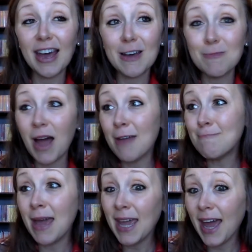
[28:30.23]
I
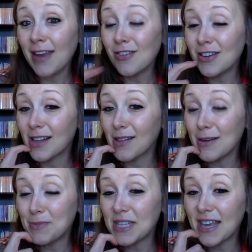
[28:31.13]
may add on a
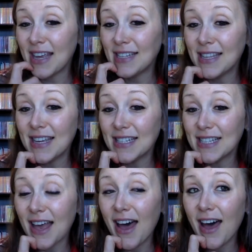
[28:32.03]
clip to the end of this
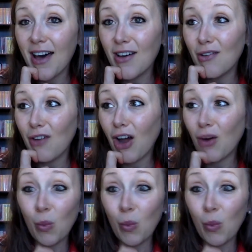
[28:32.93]
of our,